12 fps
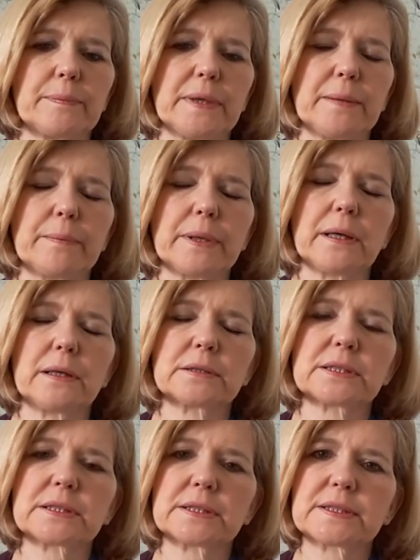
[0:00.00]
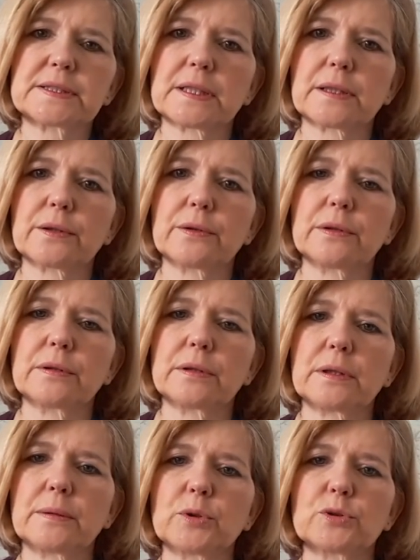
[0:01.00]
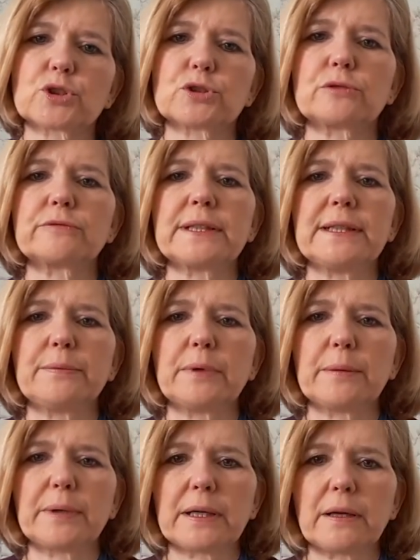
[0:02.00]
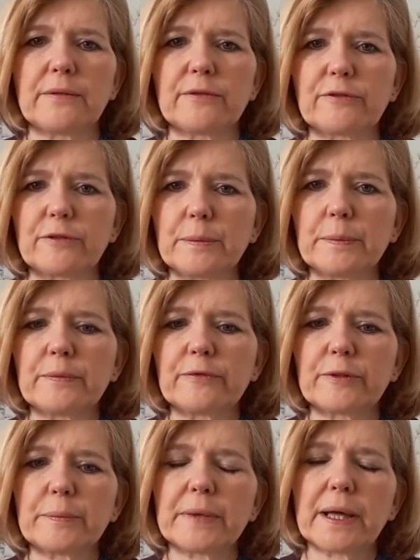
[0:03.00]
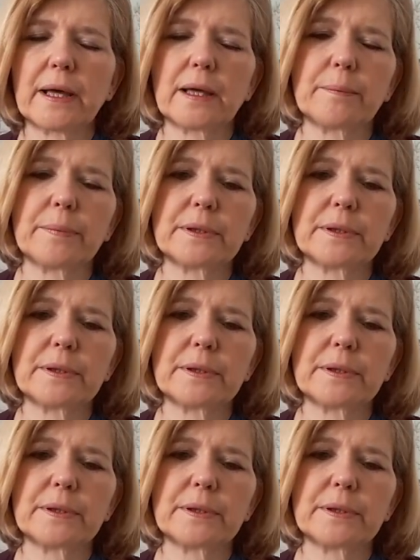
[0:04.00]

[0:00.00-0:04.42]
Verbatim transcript: in plaster, so I'm not sure really where we're going from, from there.